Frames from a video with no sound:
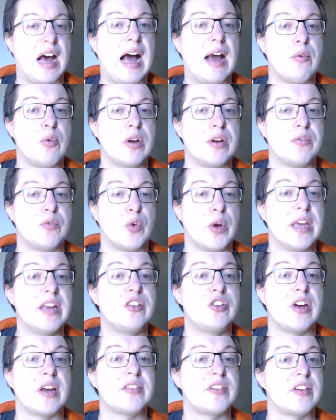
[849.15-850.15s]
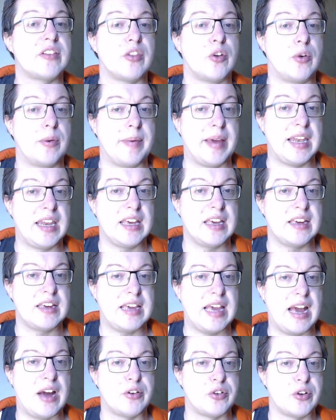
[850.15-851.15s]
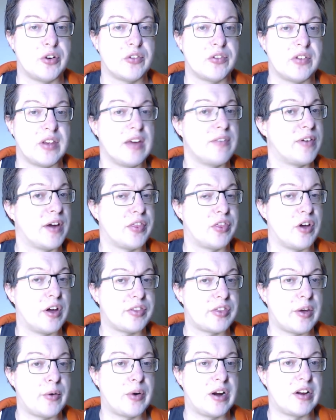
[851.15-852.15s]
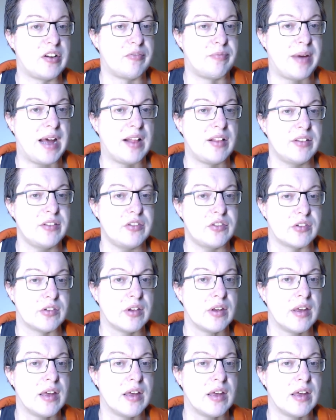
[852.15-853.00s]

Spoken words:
I would have readjusted the remaining encounters if I thought they were out of balance,